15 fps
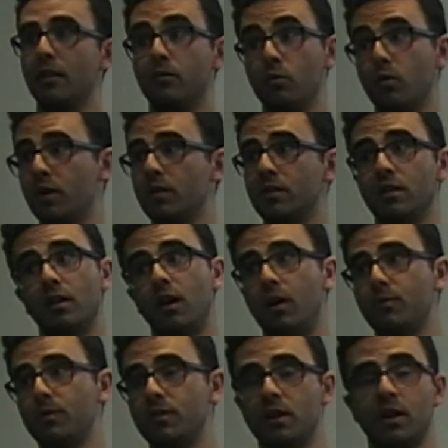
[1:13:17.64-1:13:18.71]
worked a lot
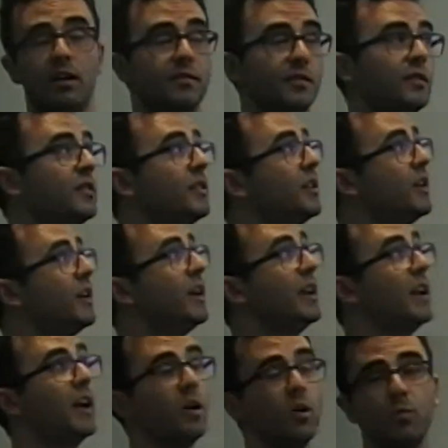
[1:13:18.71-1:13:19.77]
with Java, and
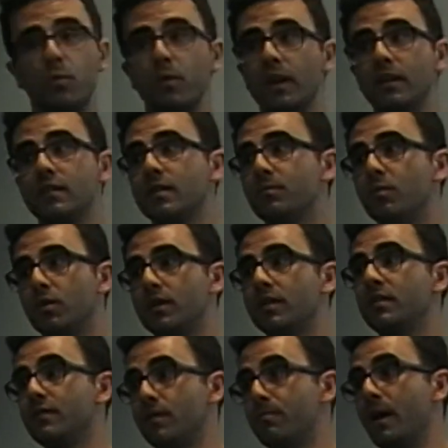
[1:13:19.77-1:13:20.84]
I hope we can support it
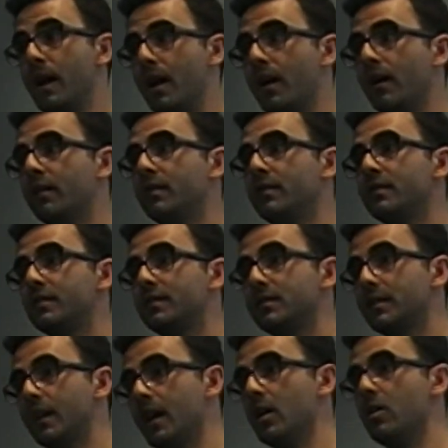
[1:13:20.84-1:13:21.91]
even better.
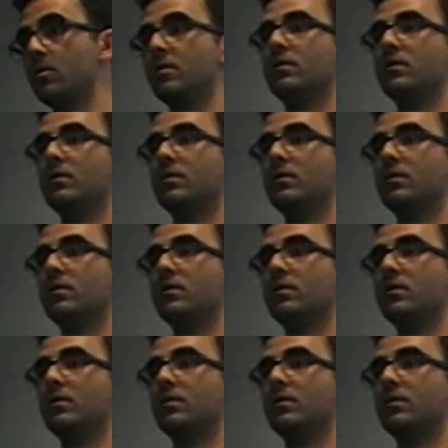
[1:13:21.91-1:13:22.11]
So,